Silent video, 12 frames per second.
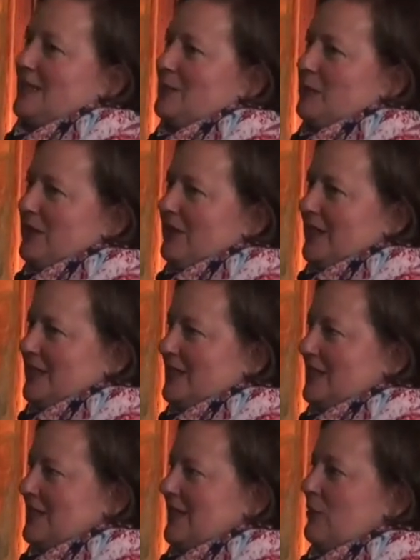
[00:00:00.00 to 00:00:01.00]

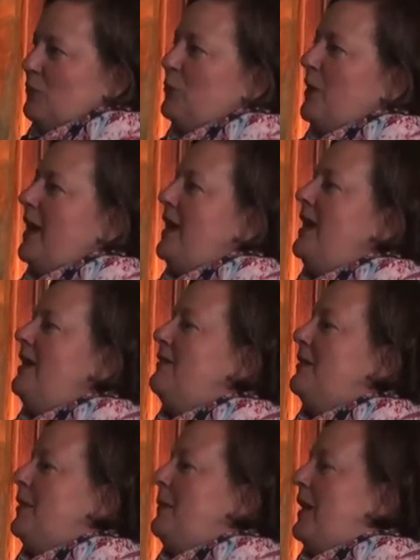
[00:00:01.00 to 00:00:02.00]
experiences. They
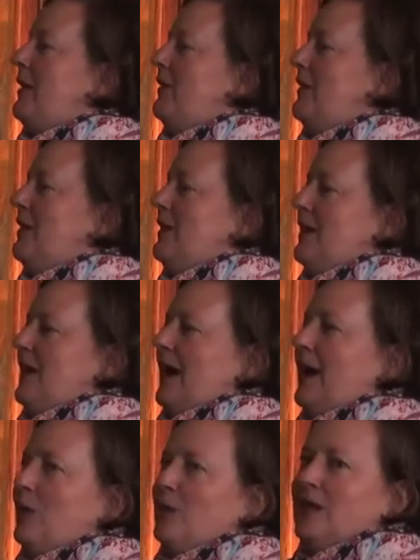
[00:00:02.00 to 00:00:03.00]
rave about
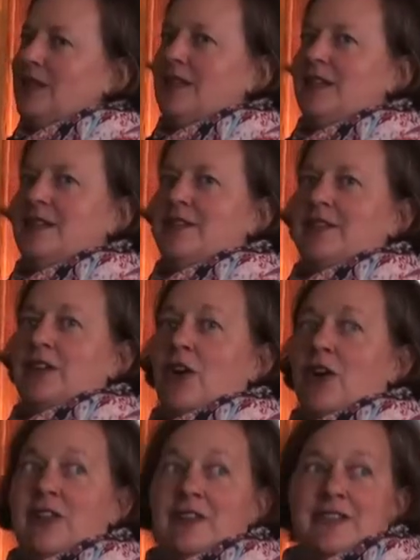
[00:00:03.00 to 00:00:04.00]
how we live and
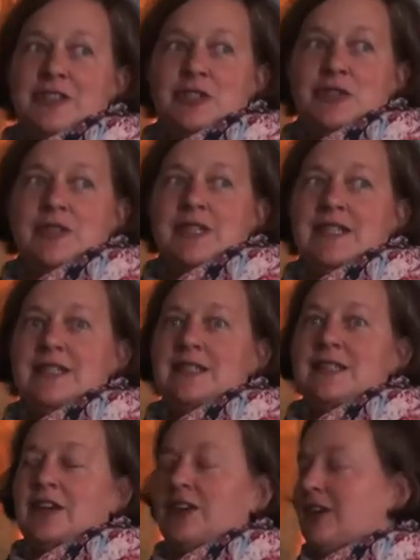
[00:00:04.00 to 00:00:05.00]
all of our
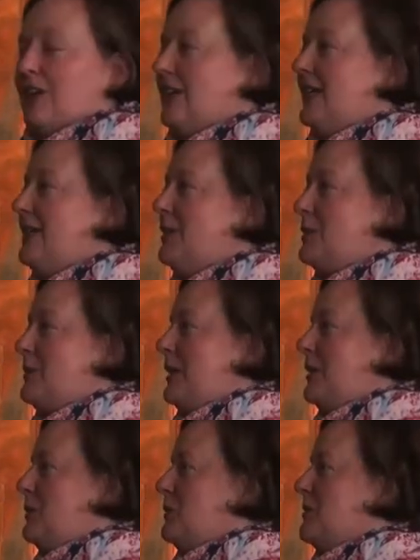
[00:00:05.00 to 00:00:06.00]
trees. Our, our keynote
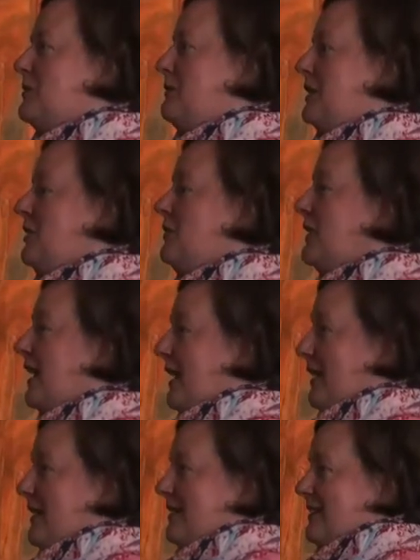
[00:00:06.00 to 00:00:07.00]
speaker was from the
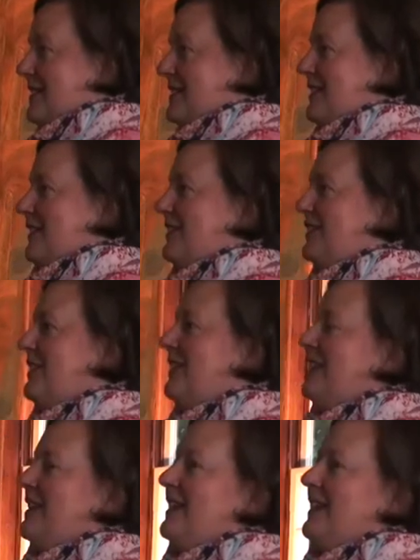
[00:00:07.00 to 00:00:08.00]
UK this year,
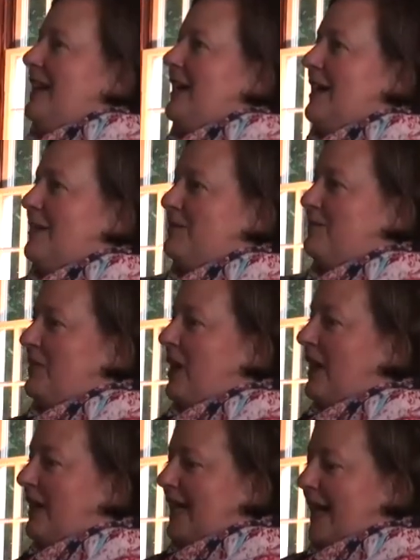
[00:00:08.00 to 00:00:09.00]
um,
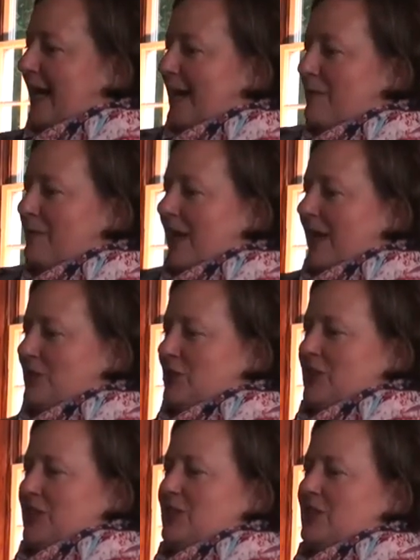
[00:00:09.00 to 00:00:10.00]
Nottingham, and
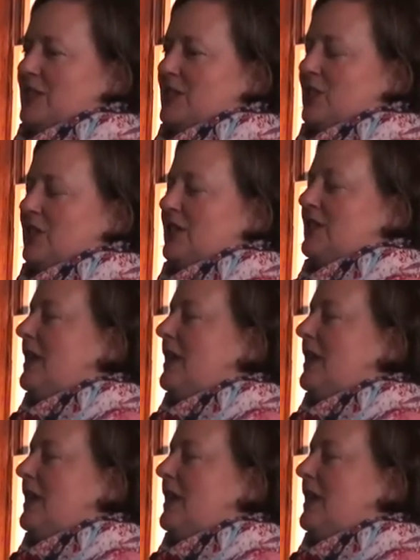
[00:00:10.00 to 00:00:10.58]
she just could